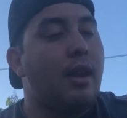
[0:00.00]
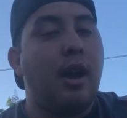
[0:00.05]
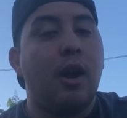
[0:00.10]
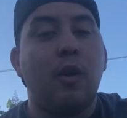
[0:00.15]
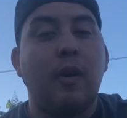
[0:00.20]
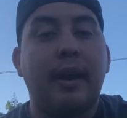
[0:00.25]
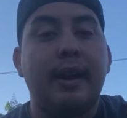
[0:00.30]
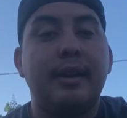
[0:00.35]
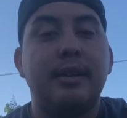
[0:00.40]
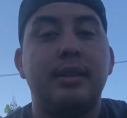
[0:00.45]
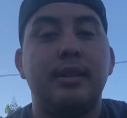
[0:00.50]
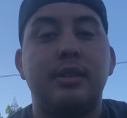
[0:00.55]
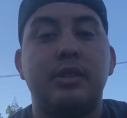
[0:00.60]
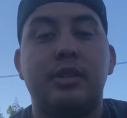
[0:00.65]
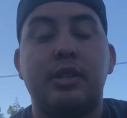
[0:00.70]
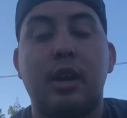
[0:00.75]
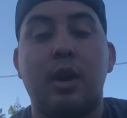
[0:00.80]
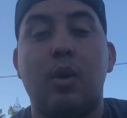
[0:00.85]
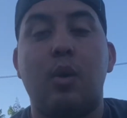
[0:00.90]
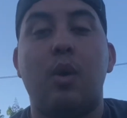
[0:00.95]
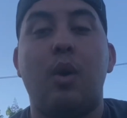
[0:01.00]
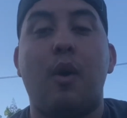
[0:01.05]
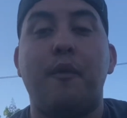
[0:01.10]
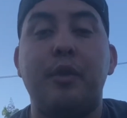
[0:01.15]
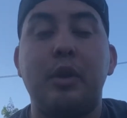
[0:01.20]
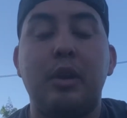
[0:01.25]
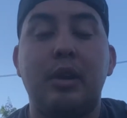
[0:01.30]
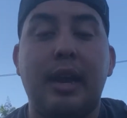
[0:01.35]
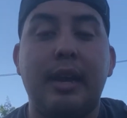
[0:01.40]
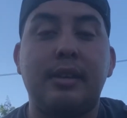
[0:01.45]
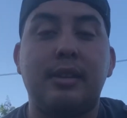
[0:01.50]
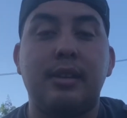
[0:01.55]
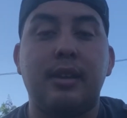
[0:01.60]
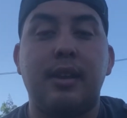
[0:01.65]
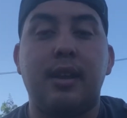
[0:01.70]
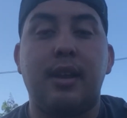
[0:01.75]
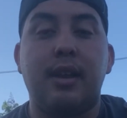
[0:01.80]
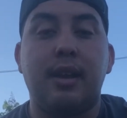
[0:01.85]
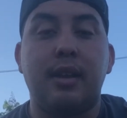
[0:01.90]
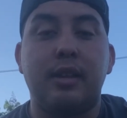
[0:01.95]
All right, so hopefully you liked
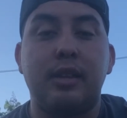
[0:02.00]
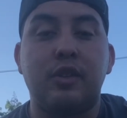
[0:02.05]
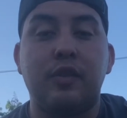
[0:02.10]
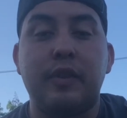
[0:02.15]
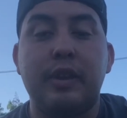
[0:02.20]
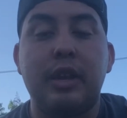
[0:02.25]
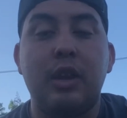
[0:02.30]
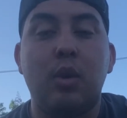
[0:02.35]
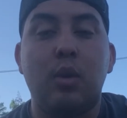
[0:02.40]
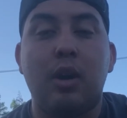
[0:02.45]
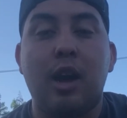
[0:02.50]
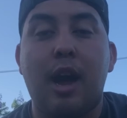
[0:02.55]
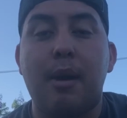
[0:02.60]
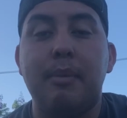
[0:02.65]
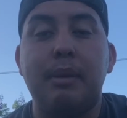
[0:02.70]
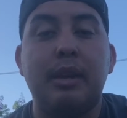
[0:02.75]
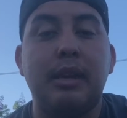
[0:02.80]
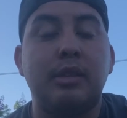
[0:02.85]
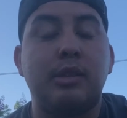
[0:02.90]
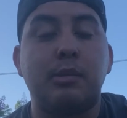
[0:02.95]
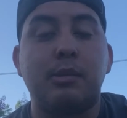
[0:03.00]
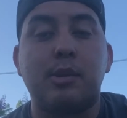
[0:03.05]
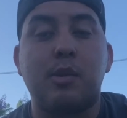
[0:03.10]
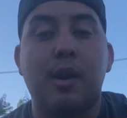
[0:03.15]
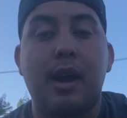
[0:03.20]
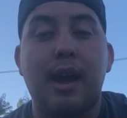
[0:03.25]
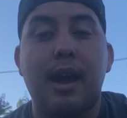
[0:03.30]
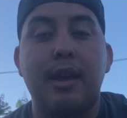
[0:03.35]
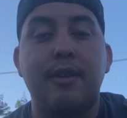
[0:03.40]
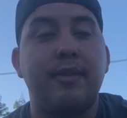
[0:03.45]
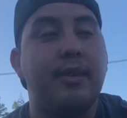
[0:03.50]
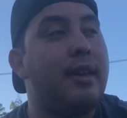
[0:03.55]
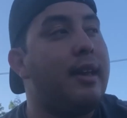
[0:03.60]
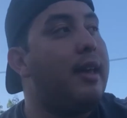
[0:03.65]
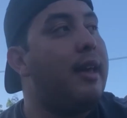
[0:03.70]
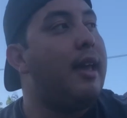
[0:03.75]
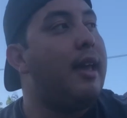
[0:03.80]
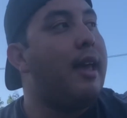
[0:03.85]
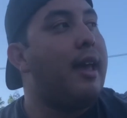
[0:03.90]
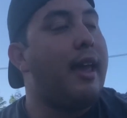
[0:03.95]
this video. Comment and subscribe,
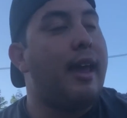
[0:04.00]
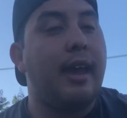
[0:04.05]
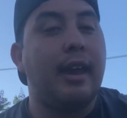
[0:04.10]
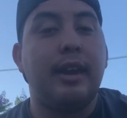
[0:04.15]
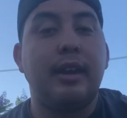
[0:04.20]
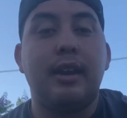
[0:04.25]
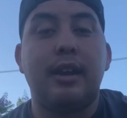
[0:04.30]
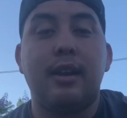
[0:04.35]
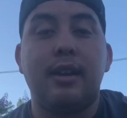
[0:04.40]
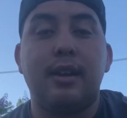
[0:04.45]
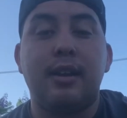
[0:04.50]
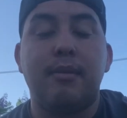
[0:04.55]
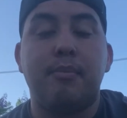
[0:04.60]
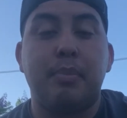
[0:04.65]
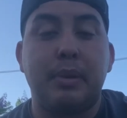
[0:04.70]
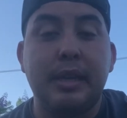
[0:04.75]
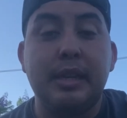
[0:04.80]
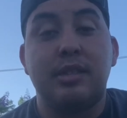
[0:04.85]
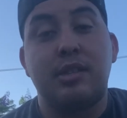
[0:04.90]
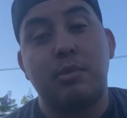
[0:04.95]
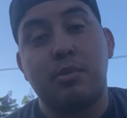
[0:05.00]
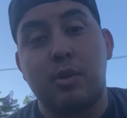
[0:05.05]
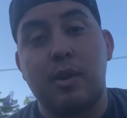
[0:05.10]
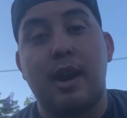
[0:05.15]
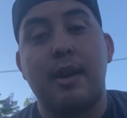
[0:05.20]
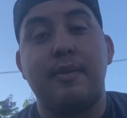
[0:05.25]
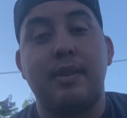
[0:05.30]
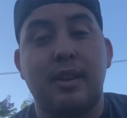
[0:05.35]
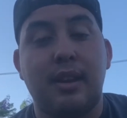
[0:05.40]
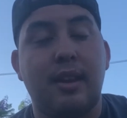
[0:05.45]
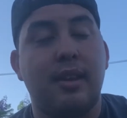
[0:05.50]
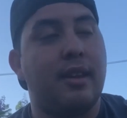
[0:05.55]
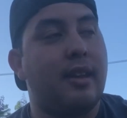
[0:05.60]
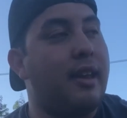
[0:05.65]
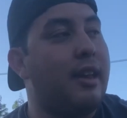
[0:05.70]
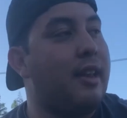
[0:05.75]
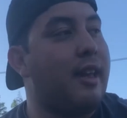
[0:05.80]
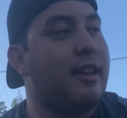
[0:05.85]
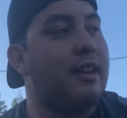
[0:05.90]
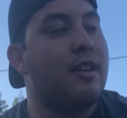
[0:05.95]
and please subscribe and
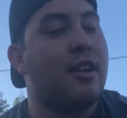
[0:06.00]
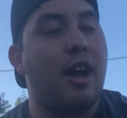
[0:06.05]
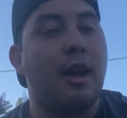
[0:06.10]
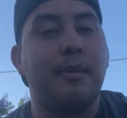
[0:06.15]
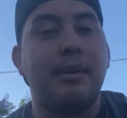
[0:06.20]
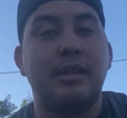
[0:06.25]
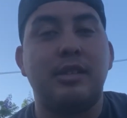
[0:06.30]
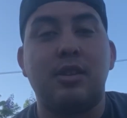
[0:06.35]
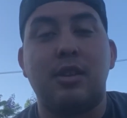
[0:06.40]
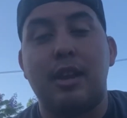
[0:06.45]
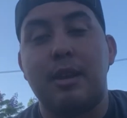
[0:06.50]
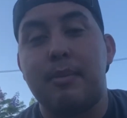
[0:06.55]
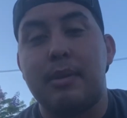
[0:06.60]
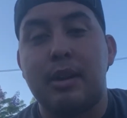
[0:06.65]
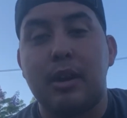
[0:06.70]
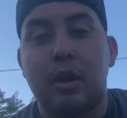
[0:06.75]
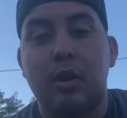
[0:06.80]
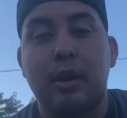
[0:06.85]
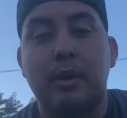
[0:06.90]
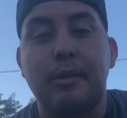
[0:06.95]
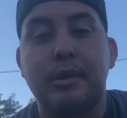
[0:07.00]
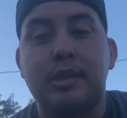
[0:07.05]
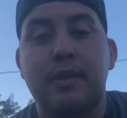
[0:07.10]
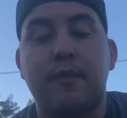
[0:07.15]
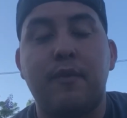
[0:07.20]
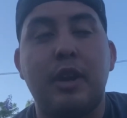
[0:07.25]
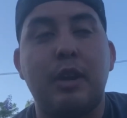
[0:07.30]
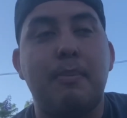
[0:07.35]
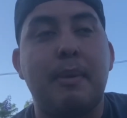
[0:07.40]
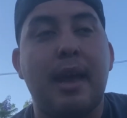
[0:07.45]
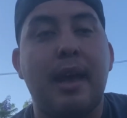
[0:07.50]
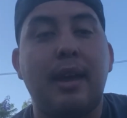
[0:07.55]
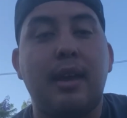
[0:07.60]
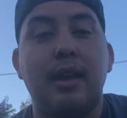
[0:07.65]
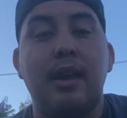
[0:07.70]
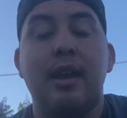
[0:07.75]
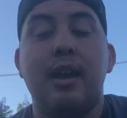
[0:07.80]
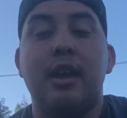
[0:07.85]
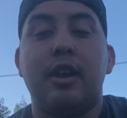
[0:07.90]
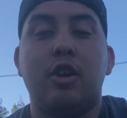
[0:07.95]
like and comment. So let me know, give me some feedback.
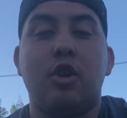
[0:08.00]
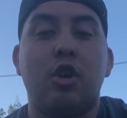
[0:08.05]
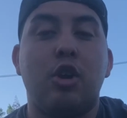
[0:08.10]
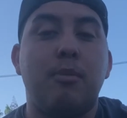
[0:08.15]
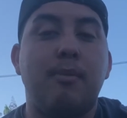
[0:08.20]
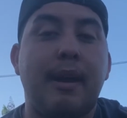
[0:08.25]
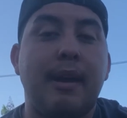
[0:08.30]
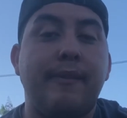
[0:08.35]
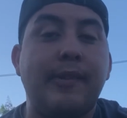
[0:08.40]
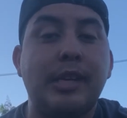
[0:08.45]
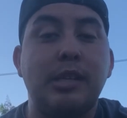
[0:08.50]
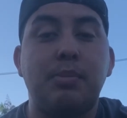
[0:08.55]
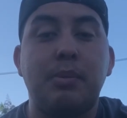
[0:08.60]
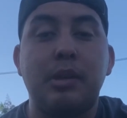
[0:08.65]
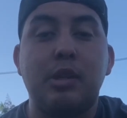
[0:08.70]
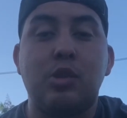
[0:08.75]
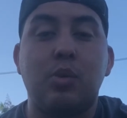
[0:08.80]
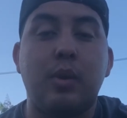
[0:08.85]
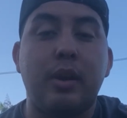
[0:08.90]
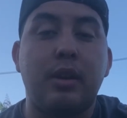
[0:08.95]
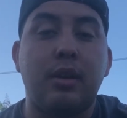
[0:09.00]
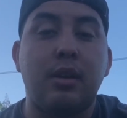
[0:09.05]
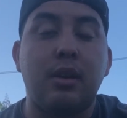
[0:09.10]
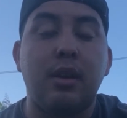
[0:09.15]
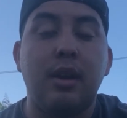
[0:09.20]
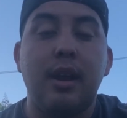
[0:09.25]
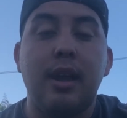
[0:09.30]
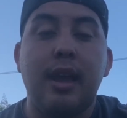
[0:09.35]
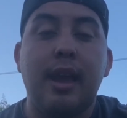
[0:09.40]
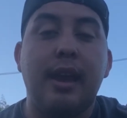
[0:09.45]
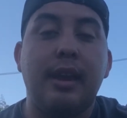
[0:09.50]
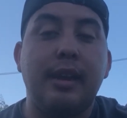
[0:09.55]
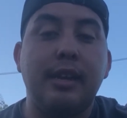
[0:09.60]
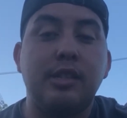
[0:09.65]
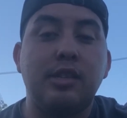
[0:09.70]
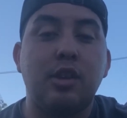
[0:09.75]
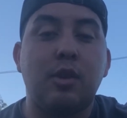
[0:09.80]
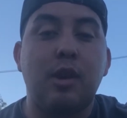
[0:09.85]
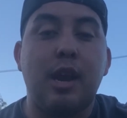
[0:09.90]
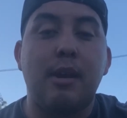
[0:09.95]
Go to my Facebook, Twitter, and
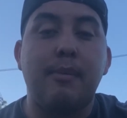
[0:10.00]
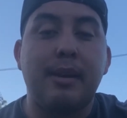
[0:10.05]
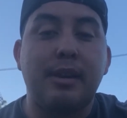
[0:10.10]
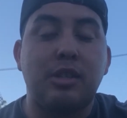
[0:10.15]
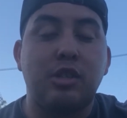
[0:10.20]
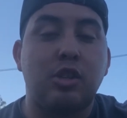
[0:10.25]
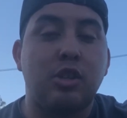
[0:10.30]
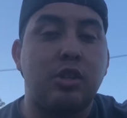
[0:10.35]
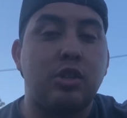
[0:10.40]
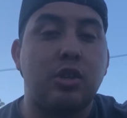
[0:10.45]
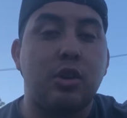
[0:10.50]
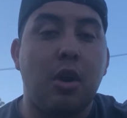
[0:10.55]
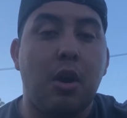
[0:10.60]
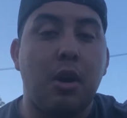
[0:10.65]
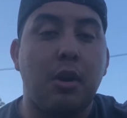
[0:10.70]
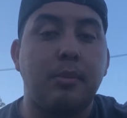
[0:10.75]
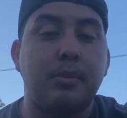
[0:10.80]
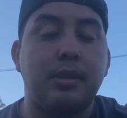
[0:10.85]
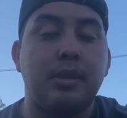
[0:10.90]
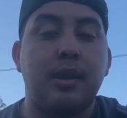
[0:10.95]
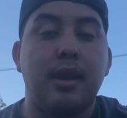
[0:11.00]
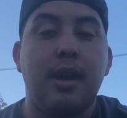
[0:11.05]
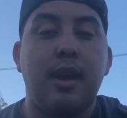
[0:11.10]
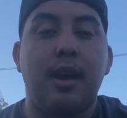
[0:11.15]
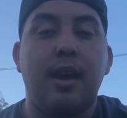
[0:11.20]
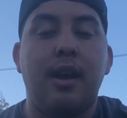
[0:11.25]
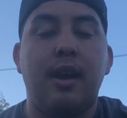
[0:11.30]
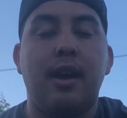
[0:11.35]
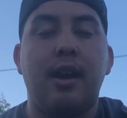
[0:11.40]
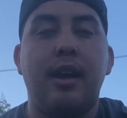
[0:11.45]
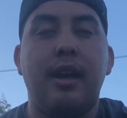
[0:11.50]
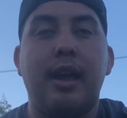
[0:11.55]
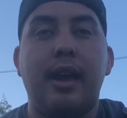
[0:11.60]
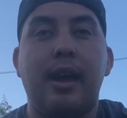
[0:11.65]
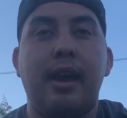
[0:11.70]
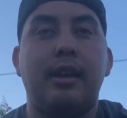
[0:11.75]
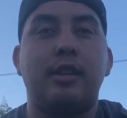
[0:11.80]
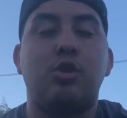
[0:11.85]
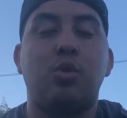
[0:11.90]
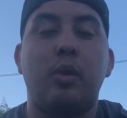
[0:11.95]
Instagram, Extradition Arms.
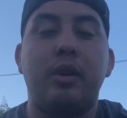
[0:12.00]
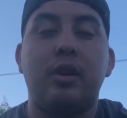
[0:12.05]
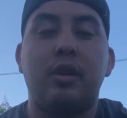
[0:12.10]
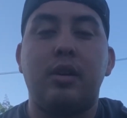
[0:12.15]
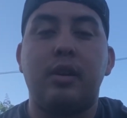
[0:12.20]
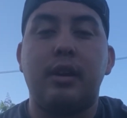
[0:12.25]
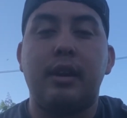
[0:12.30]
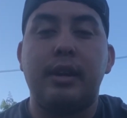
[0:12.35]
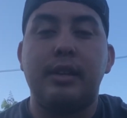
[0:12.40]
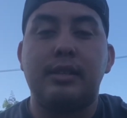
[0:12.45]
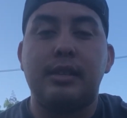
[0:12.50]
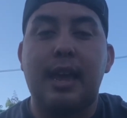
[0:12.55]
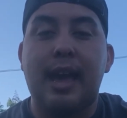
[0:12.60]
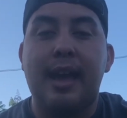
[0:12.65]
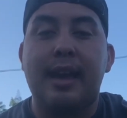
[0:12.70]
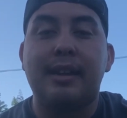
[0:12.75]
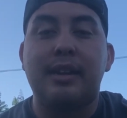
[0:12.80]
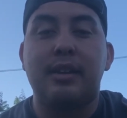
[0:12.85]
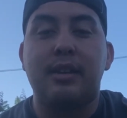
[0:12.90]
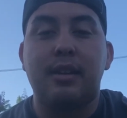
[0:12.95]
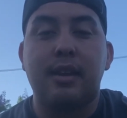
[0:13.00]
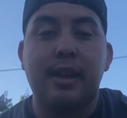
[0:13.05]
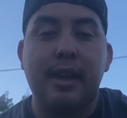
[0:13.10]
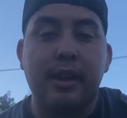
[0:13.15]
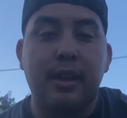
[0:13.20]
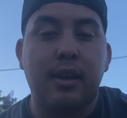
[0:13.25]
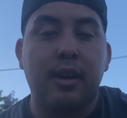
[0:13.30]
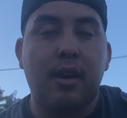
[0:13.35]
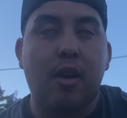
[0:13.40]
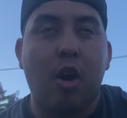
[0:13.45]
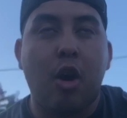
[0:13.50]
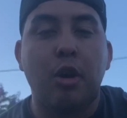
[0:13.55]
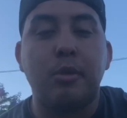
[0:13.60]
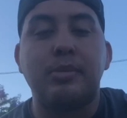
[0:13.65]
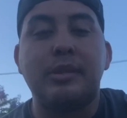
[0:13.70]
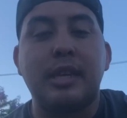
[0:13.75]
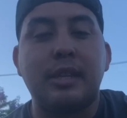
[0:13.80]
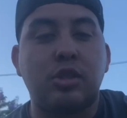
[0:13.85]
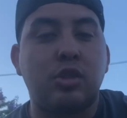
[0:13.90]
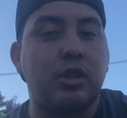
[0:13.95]
At Twitter, it's at
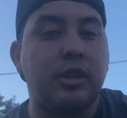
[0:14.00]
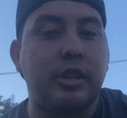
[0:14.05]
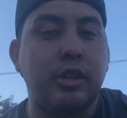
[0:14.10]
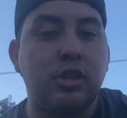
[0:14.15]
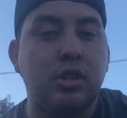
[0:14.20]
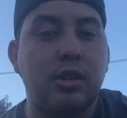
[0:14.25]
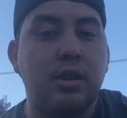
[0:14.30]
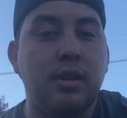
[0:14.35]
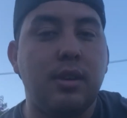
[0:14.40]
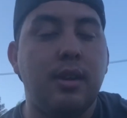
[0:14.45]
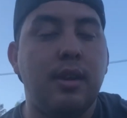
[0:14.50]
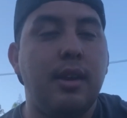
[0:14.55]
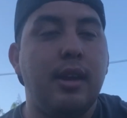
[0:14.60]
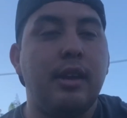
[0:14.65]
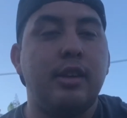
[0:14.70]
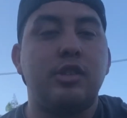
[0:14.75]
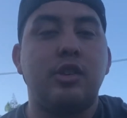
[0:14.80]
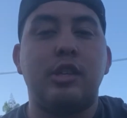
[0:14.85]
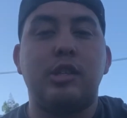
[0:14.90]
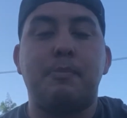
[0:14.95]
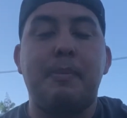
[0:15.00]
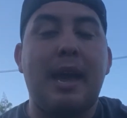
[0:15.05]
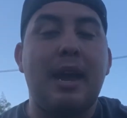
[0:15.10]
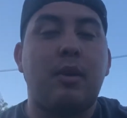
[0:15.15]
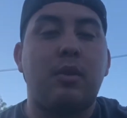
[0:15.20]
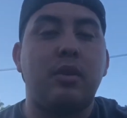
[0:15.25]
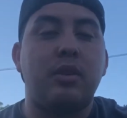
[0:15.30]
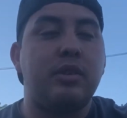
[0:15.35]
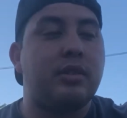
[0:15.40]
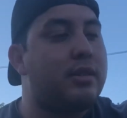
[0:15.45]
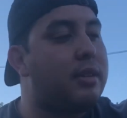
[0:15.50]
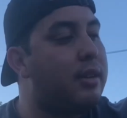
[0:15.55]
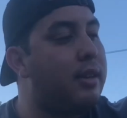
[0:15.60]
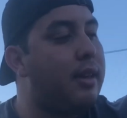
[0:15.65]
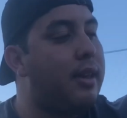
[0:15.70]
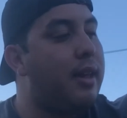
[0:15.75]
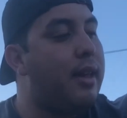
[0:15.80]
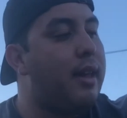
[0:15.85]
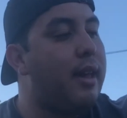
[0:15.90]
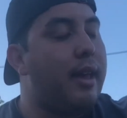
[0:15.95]
Arms Extradition, so it's backwards.
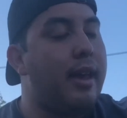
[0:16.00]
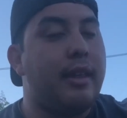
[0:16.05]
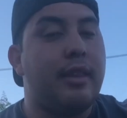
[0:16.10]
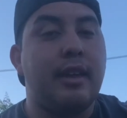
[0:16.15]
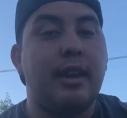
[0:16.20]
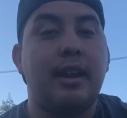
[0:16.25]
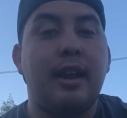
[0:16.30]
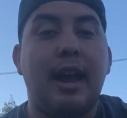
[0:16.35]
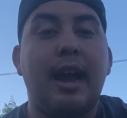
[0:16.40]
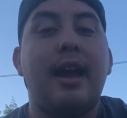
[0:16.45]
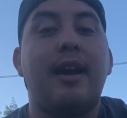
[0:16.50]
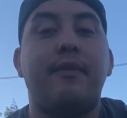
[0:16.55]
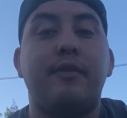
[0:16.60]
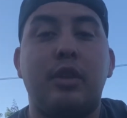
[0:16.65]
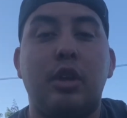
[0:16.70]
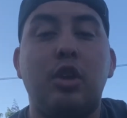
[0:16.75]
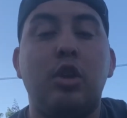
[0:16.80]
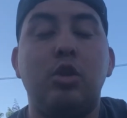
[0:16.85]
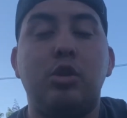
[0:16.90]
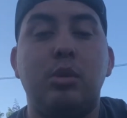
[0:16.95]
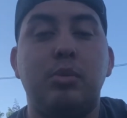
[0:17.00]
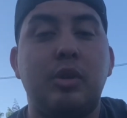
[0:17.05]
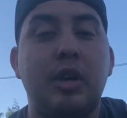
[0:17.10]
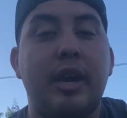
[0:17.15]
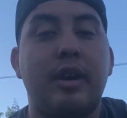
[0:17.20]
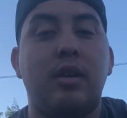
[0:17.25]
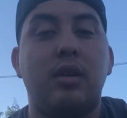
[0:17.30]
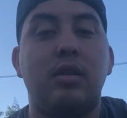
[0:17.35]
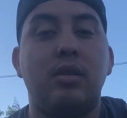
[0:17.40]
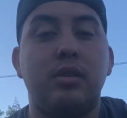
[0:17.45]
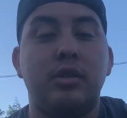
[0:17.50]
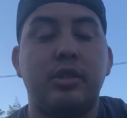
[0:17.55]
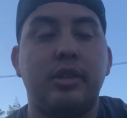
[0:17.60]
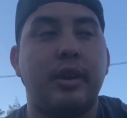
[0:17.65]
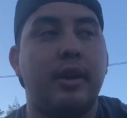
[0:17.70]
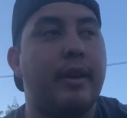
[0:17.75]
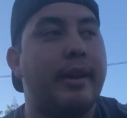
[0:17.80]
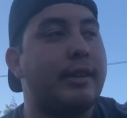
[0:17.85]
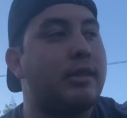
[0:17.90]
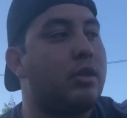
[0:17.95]
And then I have the YouTube channel,
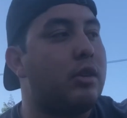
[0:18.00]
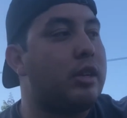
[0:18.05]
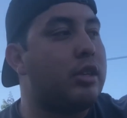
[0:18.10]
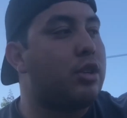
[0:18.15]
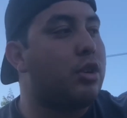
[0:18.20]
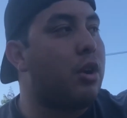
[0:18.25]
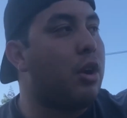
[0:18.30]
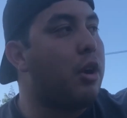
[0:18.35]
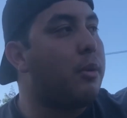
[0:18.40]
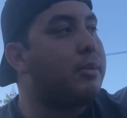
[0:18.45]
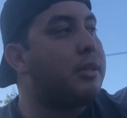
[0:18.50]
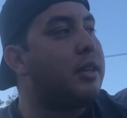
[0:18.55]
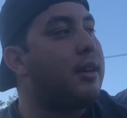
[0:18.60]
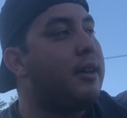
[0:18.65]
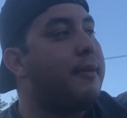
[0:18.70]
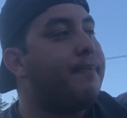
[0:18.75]
so Extradition Arms.